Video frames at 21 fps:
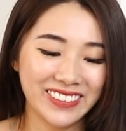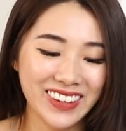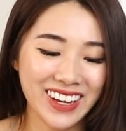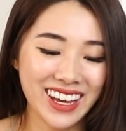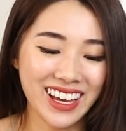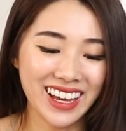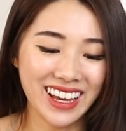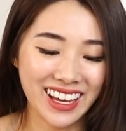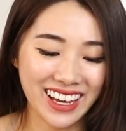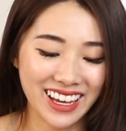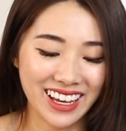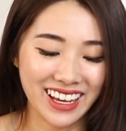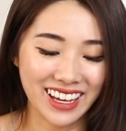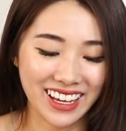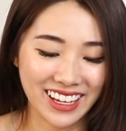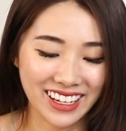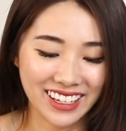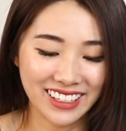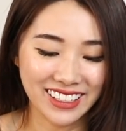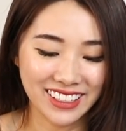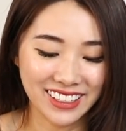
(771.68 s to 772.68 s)

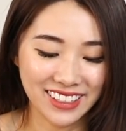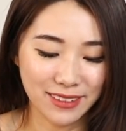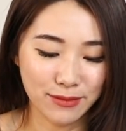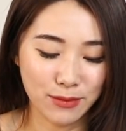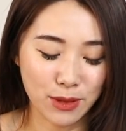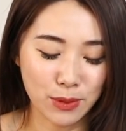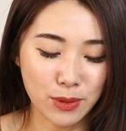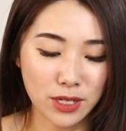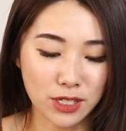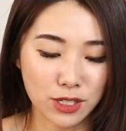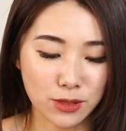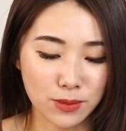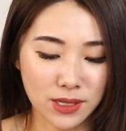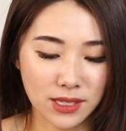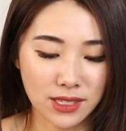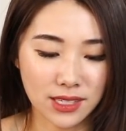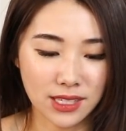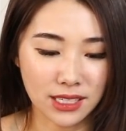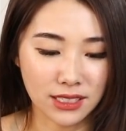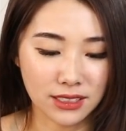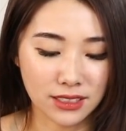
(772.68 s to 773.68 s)
Wow. Maybe I should be
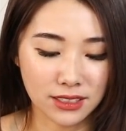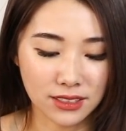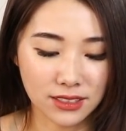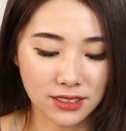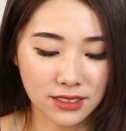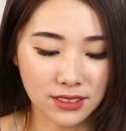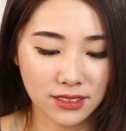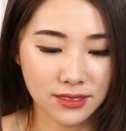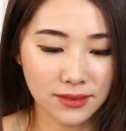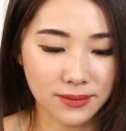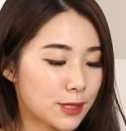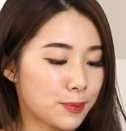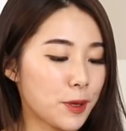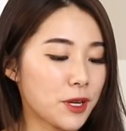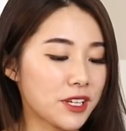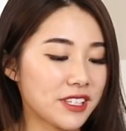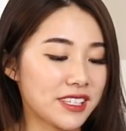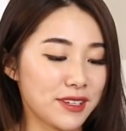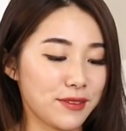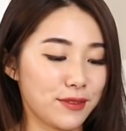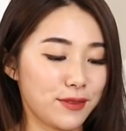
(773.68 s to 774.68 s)
a singer.
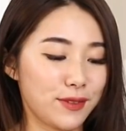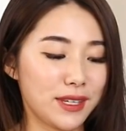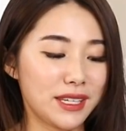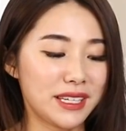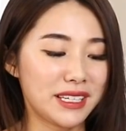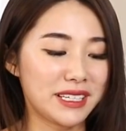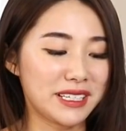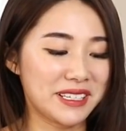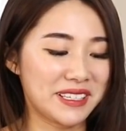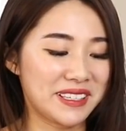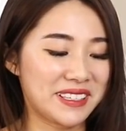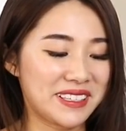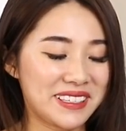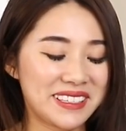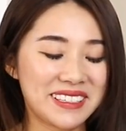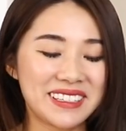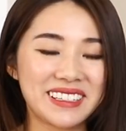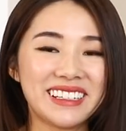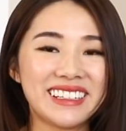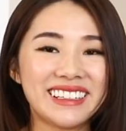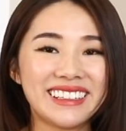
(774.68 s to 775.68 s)
Sports and
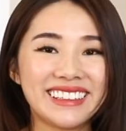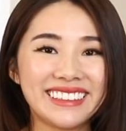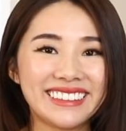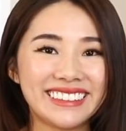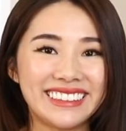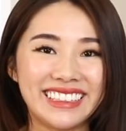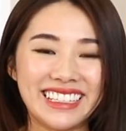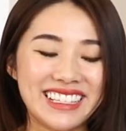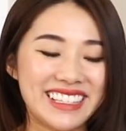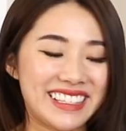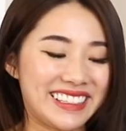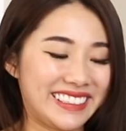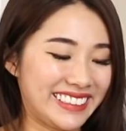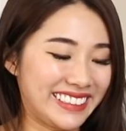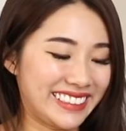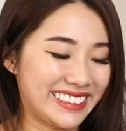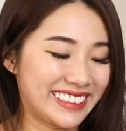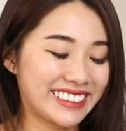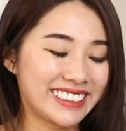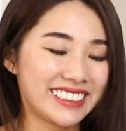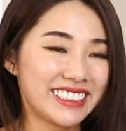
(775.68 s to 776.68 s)
fitness. Let's
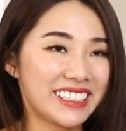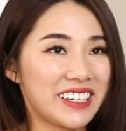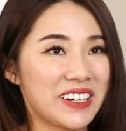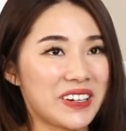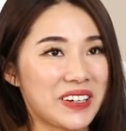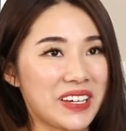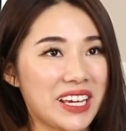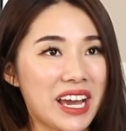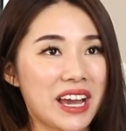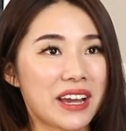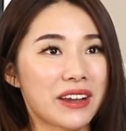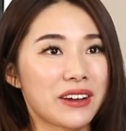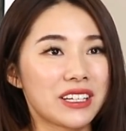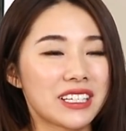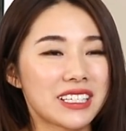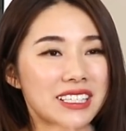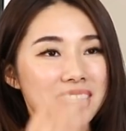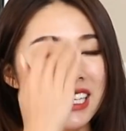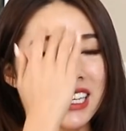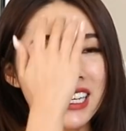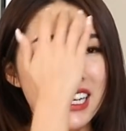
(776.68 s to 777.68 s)
see. Okay, I
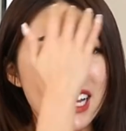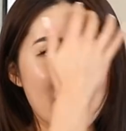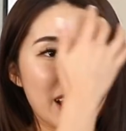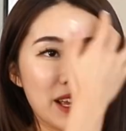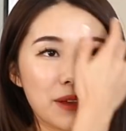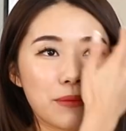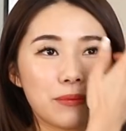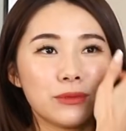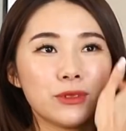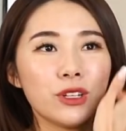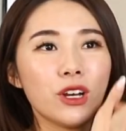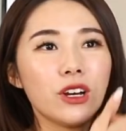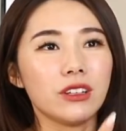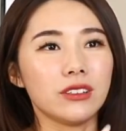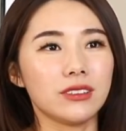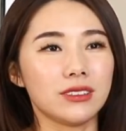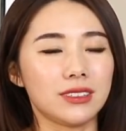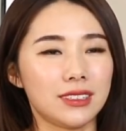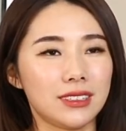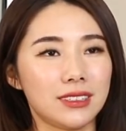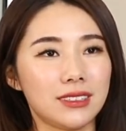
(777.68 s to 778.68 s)
gotta say, I am
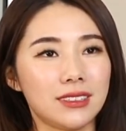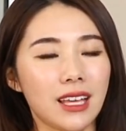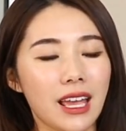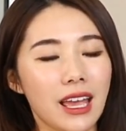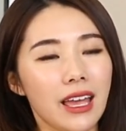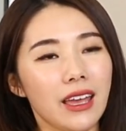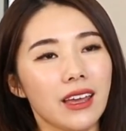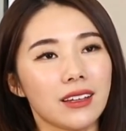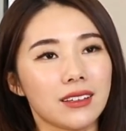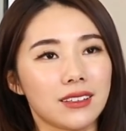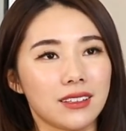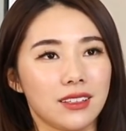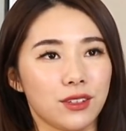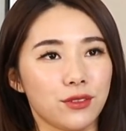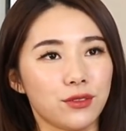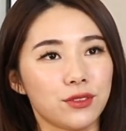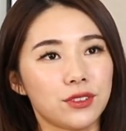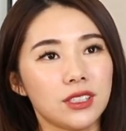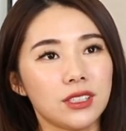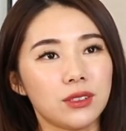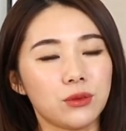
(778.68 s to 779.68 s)
not that
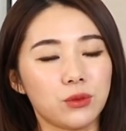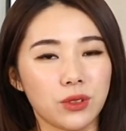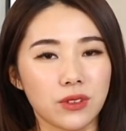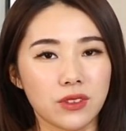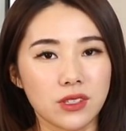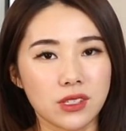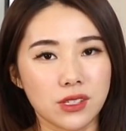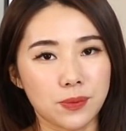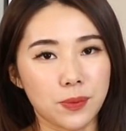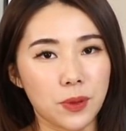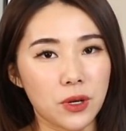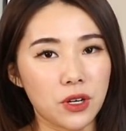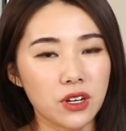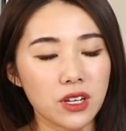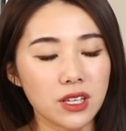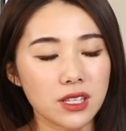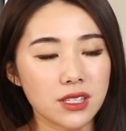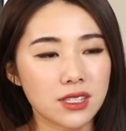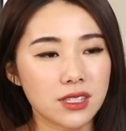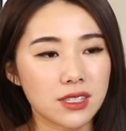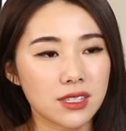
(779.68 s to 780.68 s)
gifted with
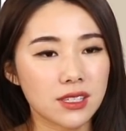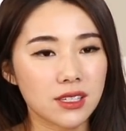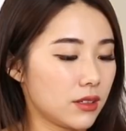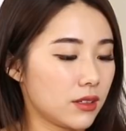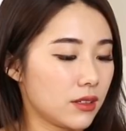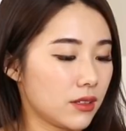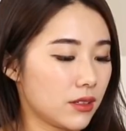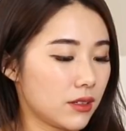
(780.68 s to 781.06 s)
sports.